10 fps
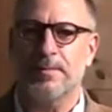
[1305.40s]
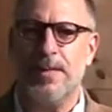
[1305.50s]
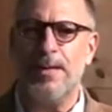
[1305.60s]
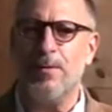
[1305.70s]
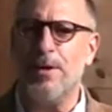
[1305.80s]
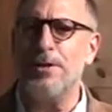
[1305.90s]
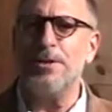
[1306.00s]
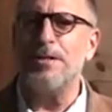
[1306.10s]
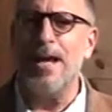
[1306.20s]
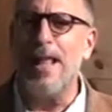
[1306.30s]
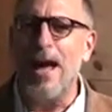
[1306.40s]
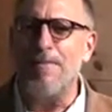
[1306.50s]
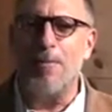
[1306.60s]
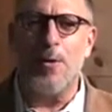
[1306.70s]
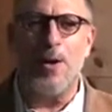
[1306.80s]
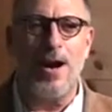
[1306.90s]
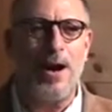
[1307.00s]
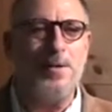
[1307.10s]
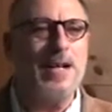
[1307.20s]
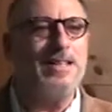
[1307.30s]
Like, what did you say that for?
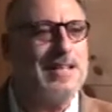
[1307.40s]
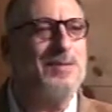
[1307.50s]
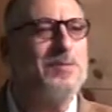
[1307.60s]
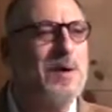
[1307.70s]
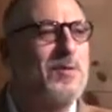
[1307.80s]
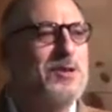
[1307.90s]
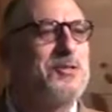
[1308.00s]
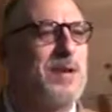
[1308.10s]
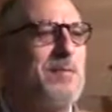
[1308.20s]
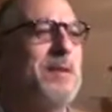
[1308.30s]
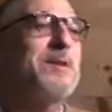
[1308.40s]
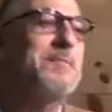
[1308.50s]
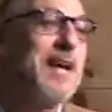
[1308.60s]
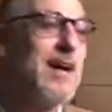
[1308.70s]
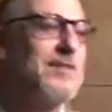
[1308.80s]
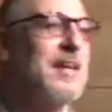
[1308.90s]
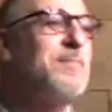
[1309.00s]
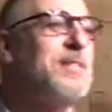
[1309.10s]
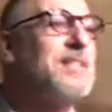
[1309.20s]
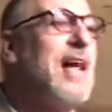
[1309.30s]
I mean, like, that's what my words were. I mean, McDonald's,
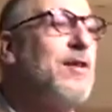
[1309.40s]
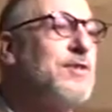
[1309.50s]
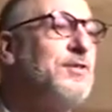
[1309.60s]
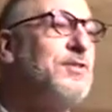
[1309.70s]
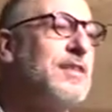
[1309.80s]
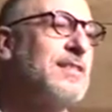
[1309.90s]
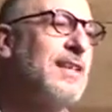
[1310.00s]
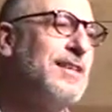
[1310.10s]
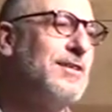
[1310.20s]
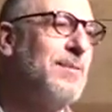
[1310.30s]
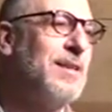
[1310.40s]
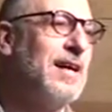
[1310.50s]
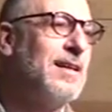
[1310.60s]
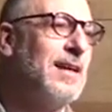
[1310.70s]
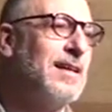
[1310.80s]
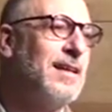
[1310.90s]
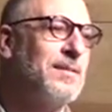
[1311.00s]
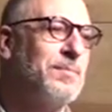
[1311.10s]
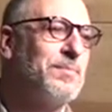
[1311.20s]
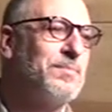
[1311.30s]
I'm this loud too, because, you know, I'm like, I
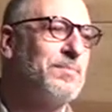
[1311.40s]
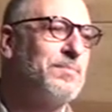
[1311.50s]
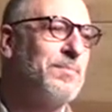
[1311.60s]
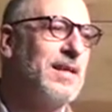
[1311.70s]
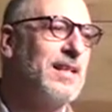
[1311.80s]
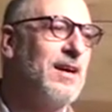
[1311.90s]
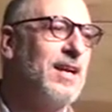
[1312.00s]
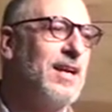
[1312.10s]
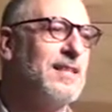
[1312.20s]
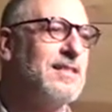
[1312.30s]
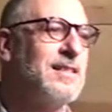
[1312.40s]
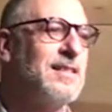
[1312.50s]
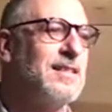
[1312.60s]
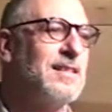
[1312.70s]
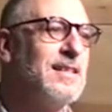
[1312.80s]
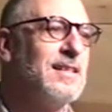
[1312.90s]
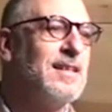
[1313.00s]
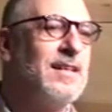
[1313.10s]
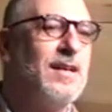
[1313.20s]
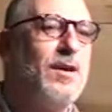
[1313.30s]
like being loud, I guess.
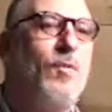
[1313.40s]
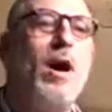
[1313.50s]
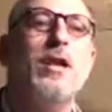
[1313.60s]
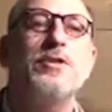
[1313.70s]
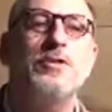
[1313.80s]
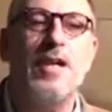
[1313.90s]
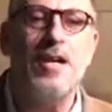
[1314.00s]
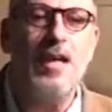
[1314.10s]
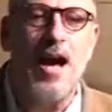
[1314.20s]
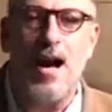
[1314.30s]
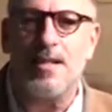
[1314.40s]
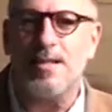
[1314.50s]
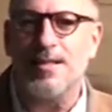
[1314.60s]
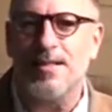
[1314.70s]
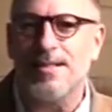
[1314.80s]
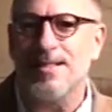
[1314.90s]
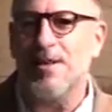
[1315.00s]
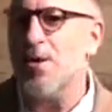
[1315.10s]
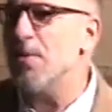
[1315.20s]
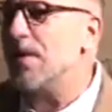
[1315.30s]
Why did you say that?
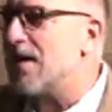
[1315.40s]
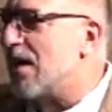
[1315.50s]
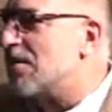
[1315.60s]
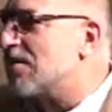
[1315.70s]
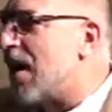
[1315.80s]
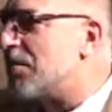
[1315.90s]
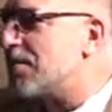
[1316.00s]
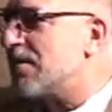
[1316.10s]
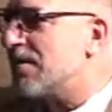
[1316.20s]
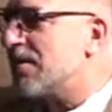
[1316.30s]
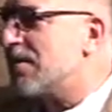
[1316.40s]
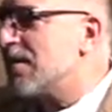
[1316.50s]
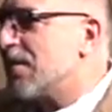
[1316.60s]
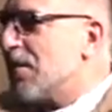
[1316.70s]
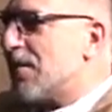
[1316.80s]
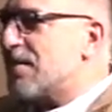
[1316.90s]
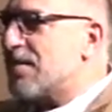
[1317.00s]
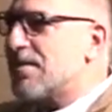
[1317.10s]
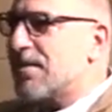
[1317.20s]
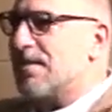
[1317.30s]
The whole McDonald's stops. The
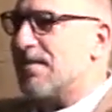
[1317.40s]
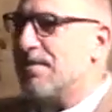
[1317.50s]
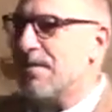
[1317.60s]
cooks, the